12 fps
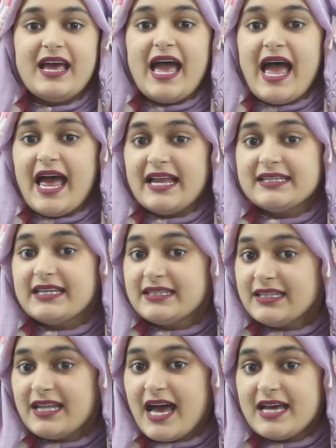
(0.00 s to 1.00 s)
And in
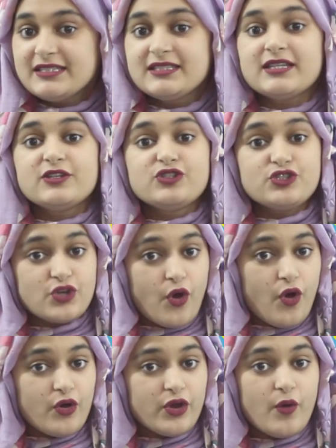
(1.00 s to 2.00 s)
the last,
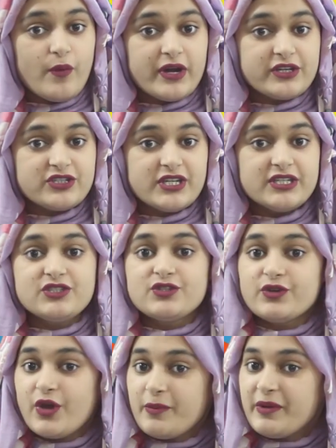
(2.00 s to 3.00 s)
show your worksheets
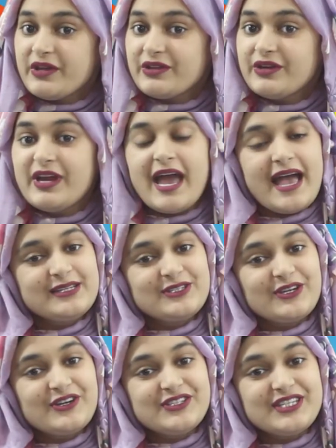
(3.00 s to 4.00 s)
to your mother and
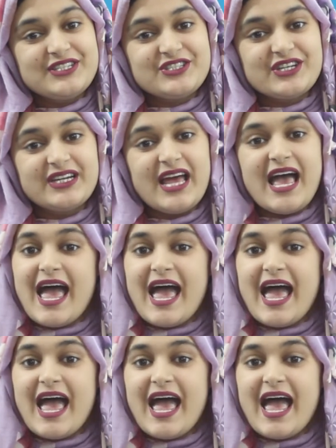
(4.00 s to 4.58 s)
to your teacher